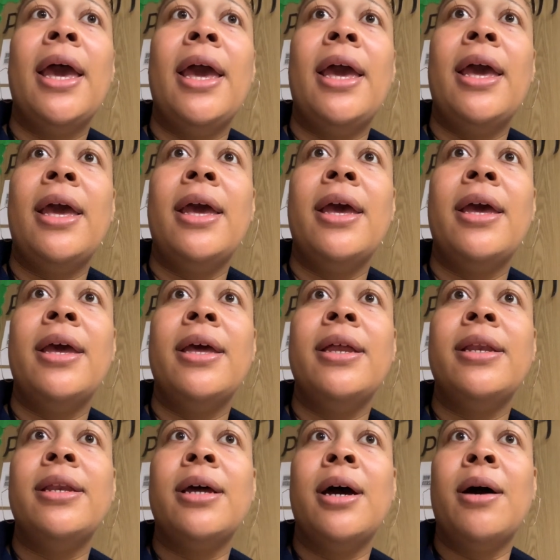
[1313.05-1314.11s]

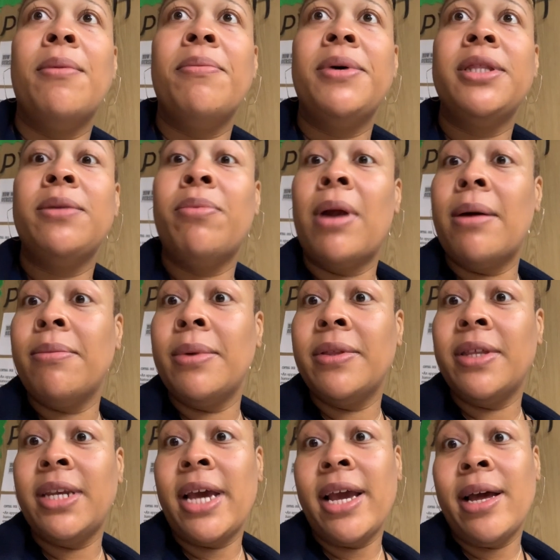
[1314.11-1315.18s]
and put the problem of
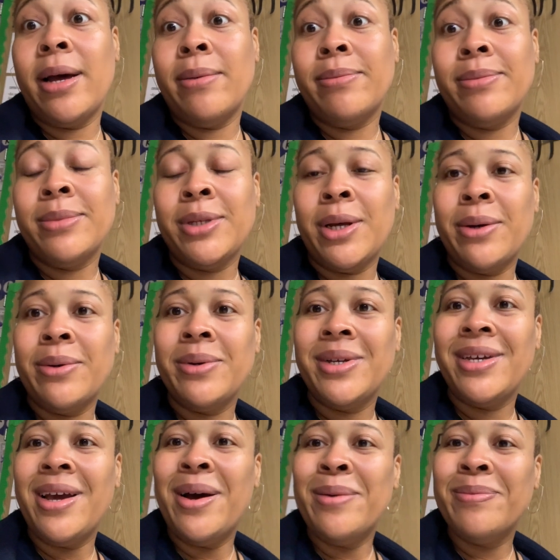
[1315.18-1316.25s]
the day up. So,
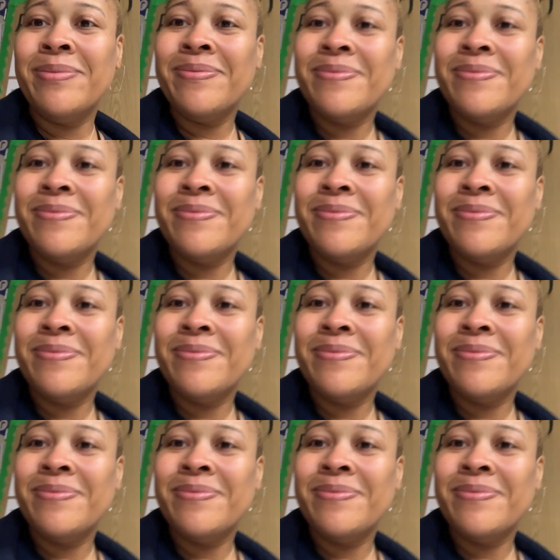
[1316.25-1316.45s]
yep.